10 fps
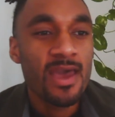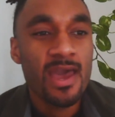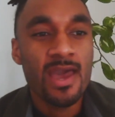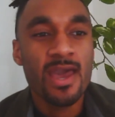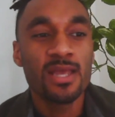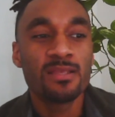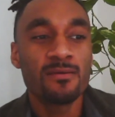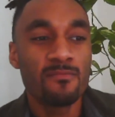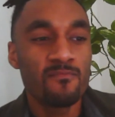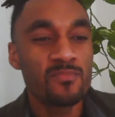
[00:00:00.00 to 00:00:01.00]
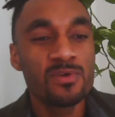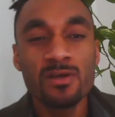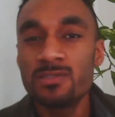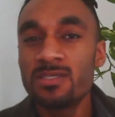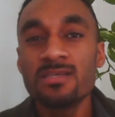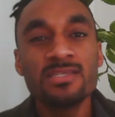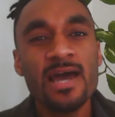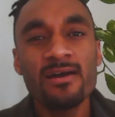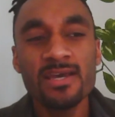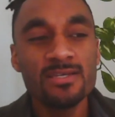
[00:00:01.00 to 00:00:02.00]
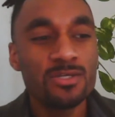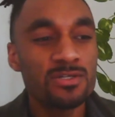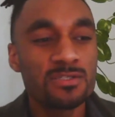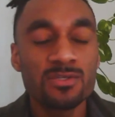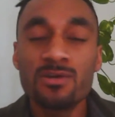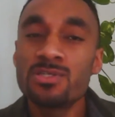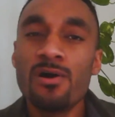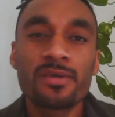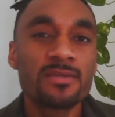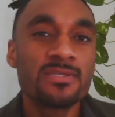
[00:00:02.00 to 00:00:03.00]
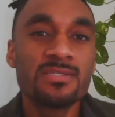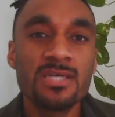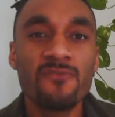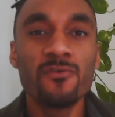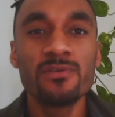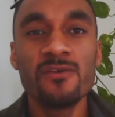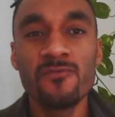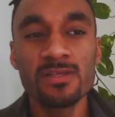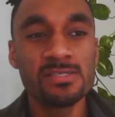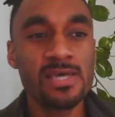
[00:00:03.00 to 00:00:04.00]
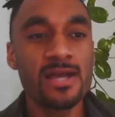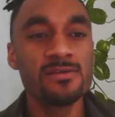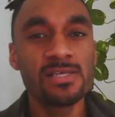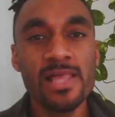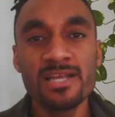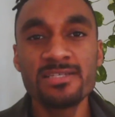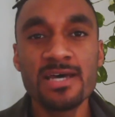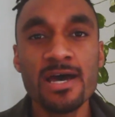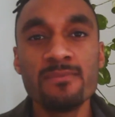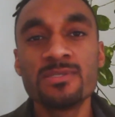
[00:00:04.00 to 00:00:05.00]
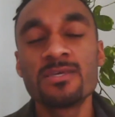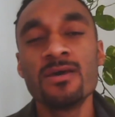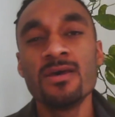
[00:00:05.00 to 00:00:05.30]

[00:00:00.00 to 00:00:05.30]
And since nowadays you're talking to several different designers, a lot of times